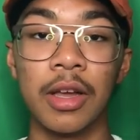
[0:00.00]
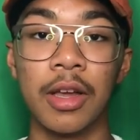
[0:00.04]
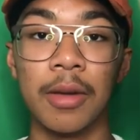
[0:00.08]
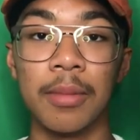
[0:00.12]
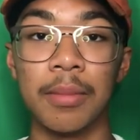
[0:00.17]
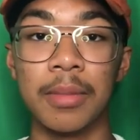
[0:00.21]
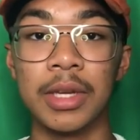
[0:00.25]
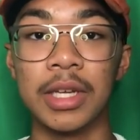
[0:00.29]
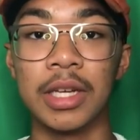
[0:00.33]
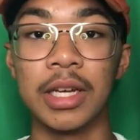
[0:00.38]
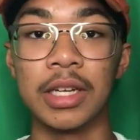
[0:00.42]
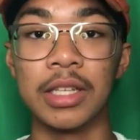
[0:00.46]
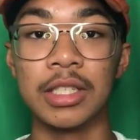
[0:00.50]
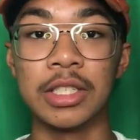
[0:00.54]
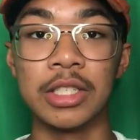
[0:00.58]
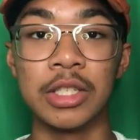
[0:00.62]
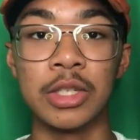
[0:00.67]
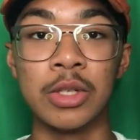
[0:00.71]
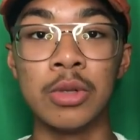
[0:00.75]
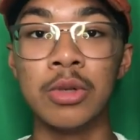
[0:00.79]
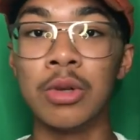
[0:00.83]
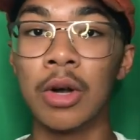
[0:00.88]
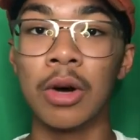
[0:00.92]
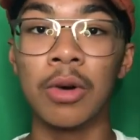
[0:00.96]
because
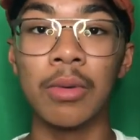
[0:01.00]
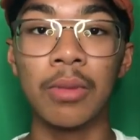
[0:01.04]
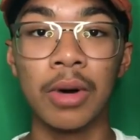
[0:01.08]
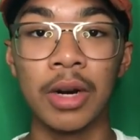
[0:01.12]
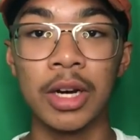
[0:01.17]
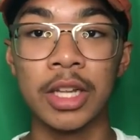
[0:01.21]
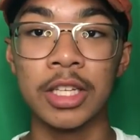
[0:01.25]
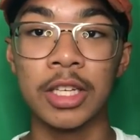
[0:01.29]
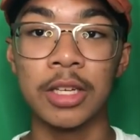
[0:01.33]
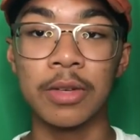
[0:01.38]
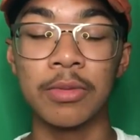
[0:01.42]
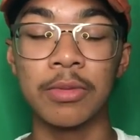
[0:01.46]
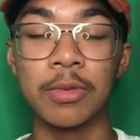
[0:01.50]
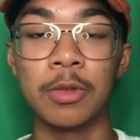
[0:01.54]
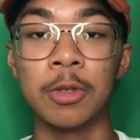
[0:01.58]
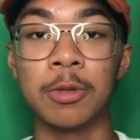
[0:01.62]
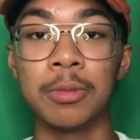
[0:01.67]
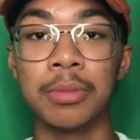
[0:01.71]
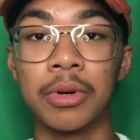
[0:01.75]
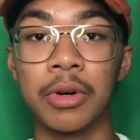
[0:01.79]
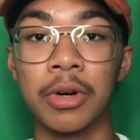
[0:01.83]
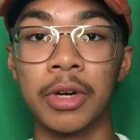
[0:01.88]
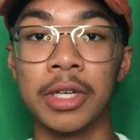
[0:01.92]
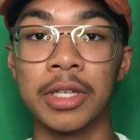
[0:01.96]
you don't want to get food
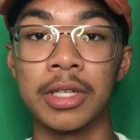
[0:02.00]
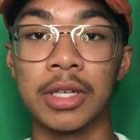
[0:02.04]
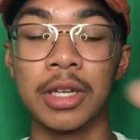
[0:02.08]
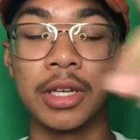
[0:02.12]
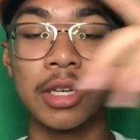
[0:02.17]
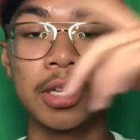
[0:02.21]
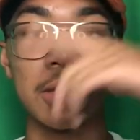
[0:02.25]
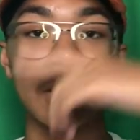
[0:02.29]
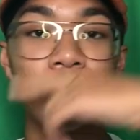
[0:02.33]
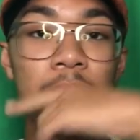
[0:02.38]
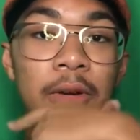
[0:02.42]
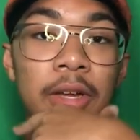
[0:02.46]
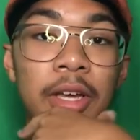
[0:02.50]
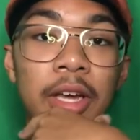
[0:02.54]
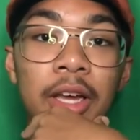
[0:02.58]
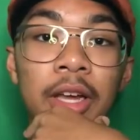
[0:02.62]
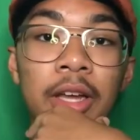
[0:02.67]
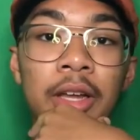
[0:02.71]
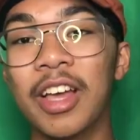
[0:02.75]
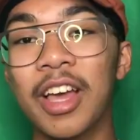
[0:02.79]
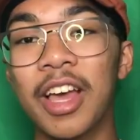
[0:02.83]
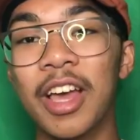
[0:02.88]
poisoning, okay?